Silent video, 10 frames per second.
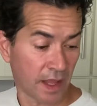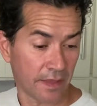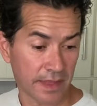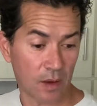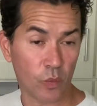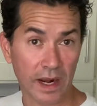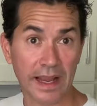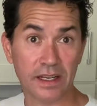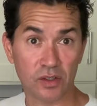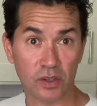that when I
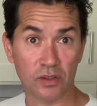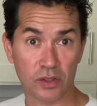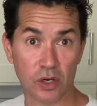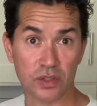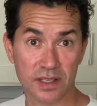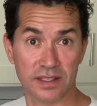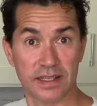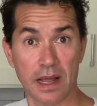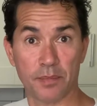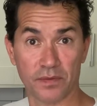go to the
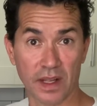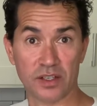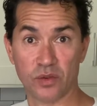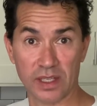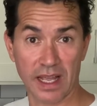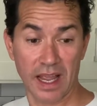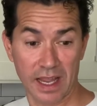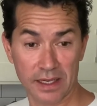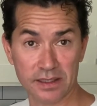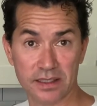step of like doing the
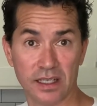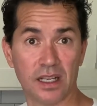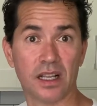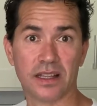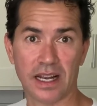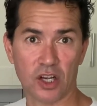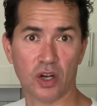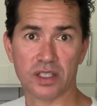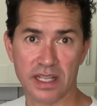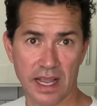eggs, that it
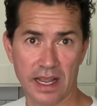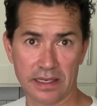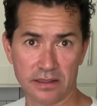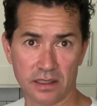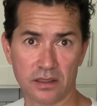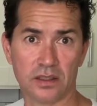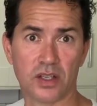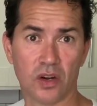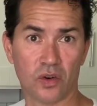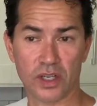cooks the eggs.
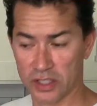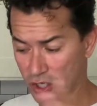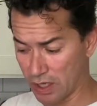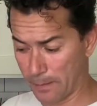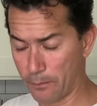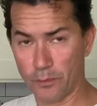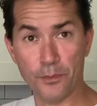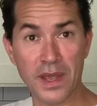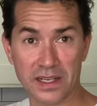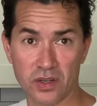So, because you're gonna
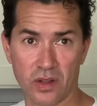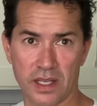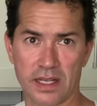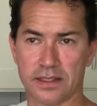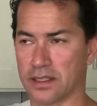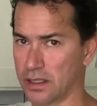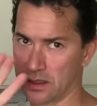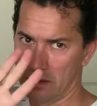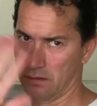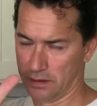mix all this,
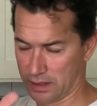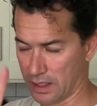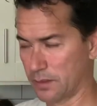it's gonna be